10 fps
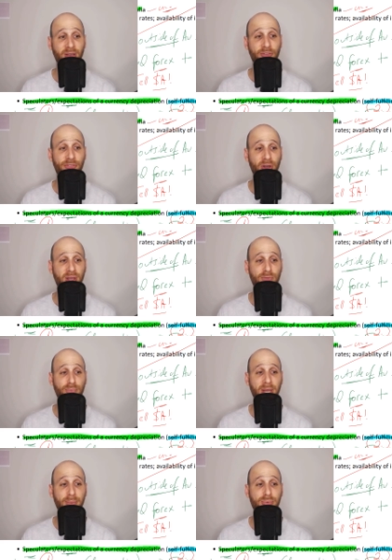So if
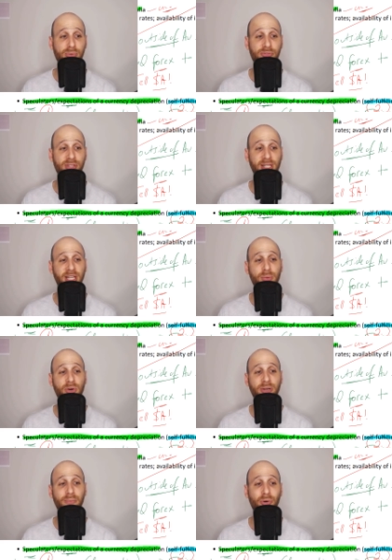people suddenly
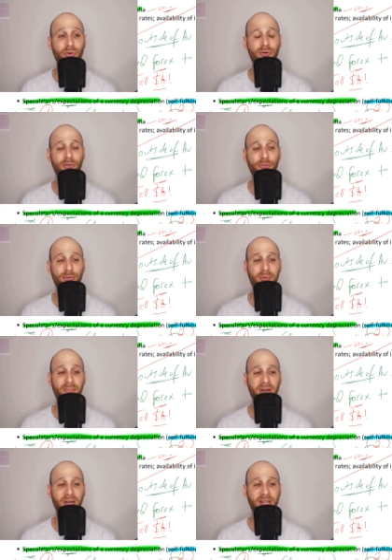want more goods from
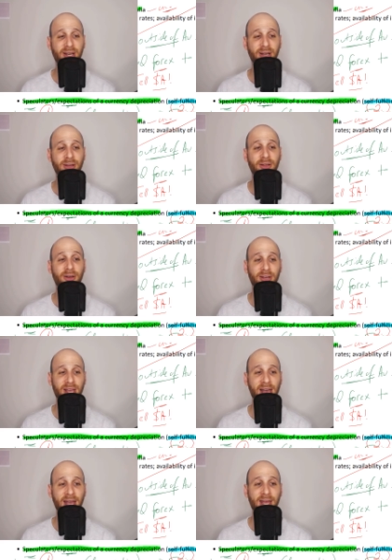America,
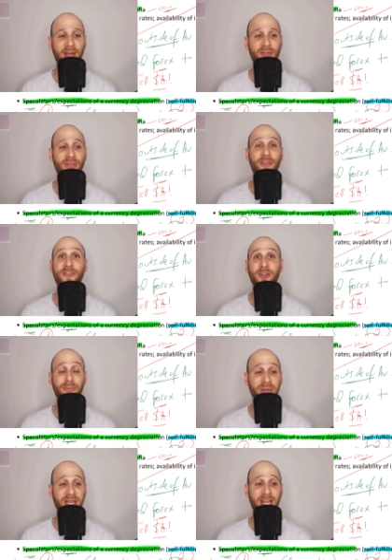okay, there's going to
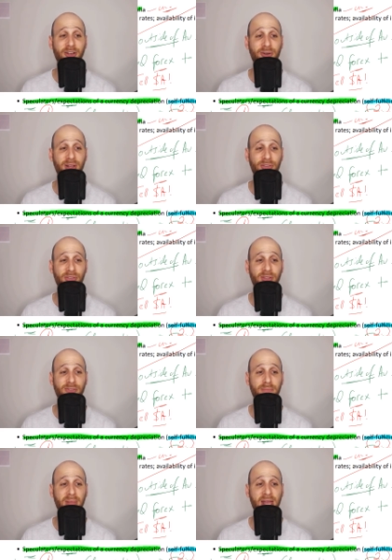be increasing
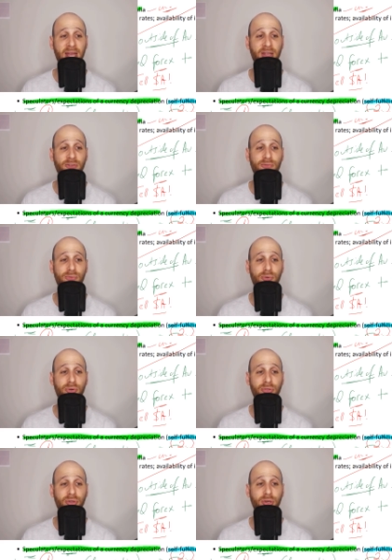demand
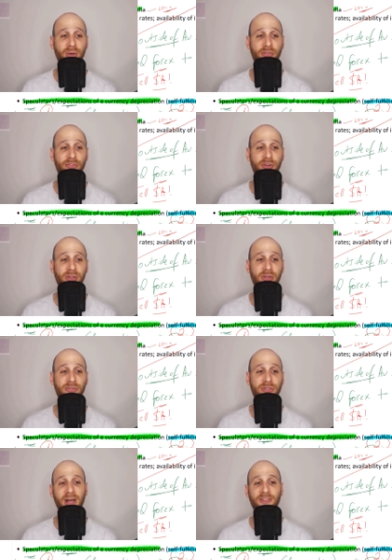for US
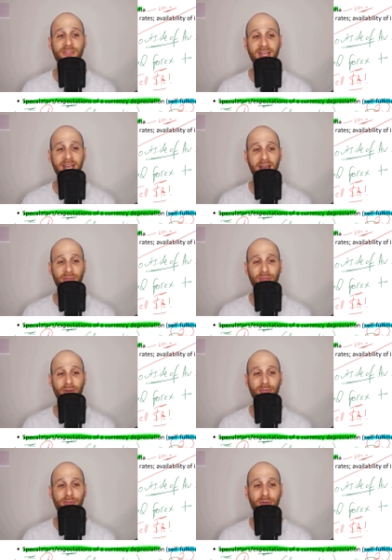dollars. But to get
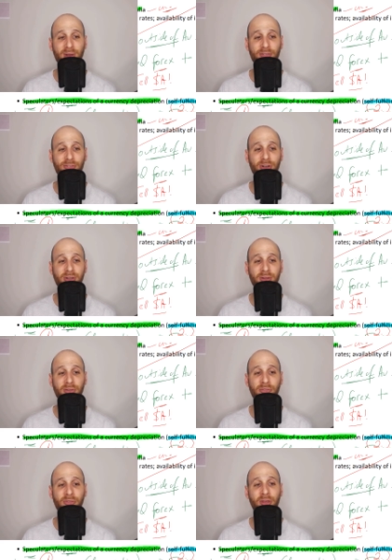those US
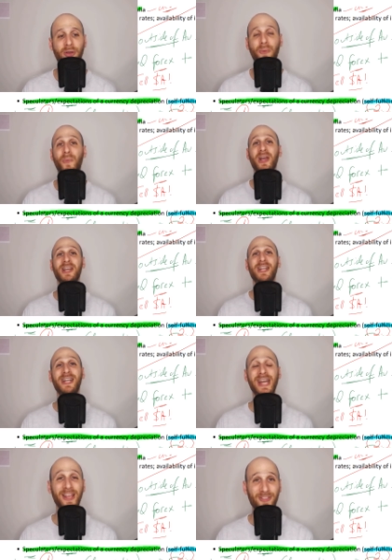dollars, we're going to
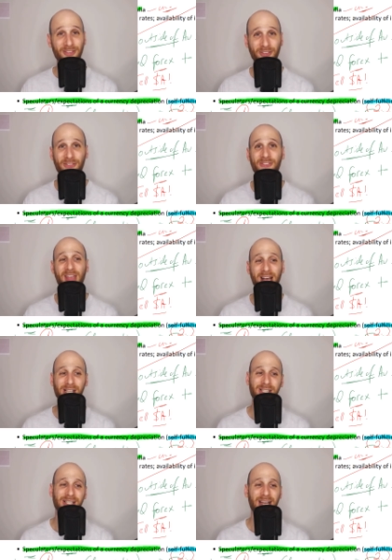need to
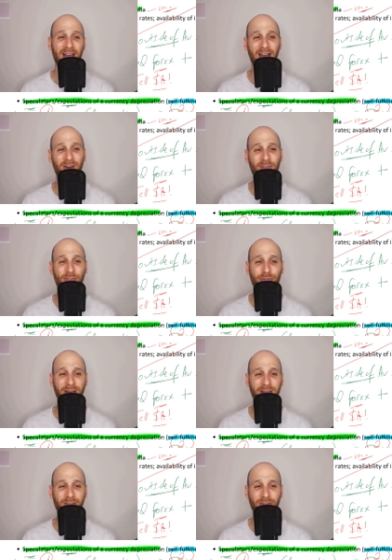sell our
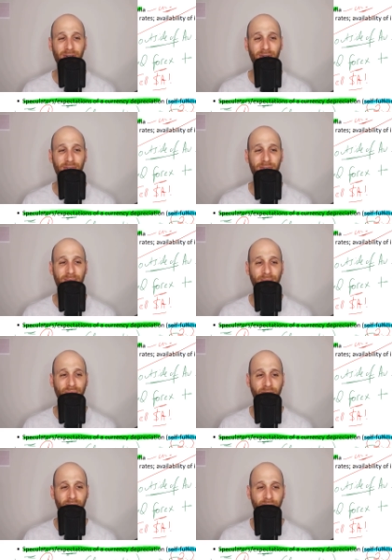Australian dollars.
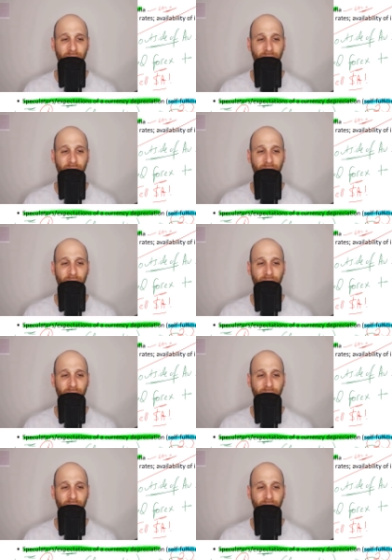So